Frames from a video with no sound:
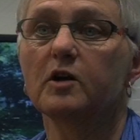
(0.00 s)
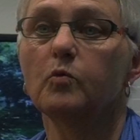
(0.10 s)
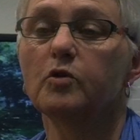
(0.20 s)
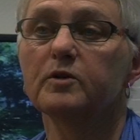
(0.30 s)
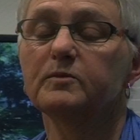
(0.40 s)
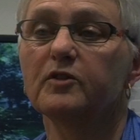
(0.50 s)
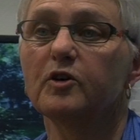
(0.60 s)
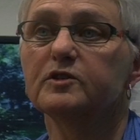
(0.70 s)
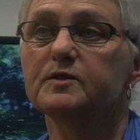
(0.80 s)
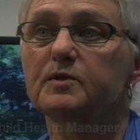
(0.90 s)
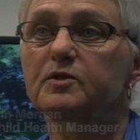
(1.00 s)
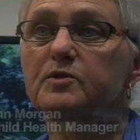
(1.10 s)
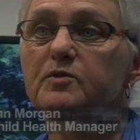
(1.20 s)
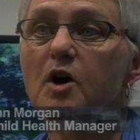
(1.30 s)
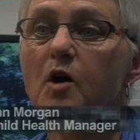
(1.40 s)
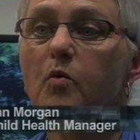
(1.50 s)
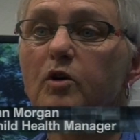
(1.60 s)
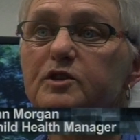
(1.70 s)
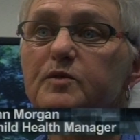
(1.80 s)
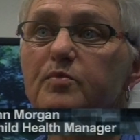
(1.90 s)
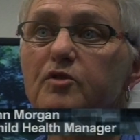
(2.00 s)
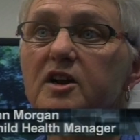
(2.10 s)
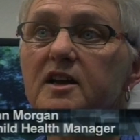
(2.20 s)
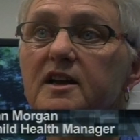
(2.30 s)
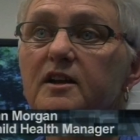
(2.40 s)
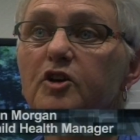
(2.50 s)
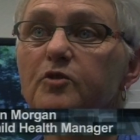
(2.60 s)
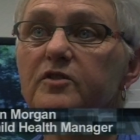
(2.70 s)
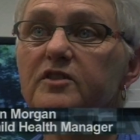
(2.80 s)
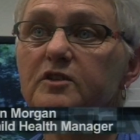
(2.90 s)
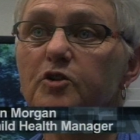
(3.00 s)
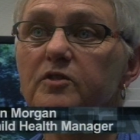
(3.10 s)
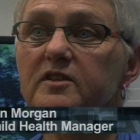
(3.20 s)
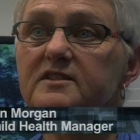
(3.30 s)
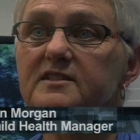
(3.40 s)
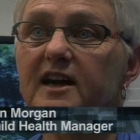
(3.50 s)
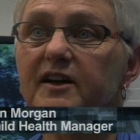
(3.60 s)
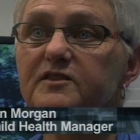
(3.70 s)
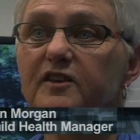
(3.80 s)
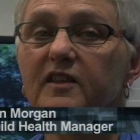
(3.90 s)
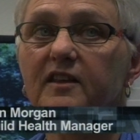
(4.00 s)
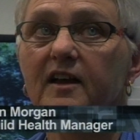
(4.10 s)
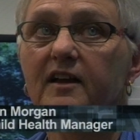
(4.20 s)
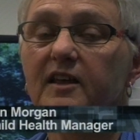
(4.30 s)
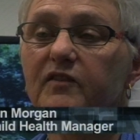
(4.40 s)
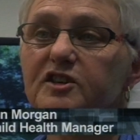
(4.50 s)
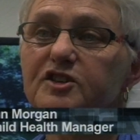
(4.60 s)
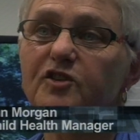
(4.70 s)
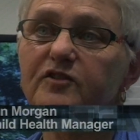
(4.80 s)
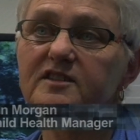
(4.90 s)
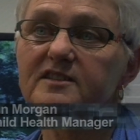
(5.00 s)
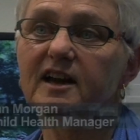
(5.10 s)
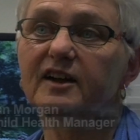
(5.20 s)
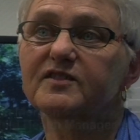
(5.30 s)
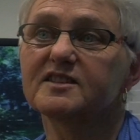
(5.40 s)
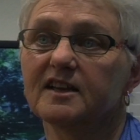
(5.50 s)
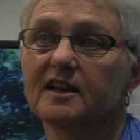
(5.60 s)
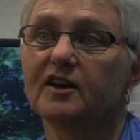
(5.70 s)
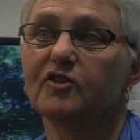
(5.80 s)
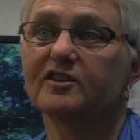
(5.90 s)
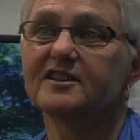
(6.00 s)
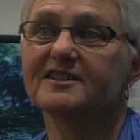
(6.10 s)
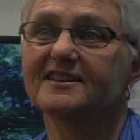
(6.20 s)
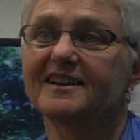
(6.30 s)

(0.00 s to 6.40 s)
welcome to the hospital, what to bring, who are the staff, so that they've actually got the staff singing on it.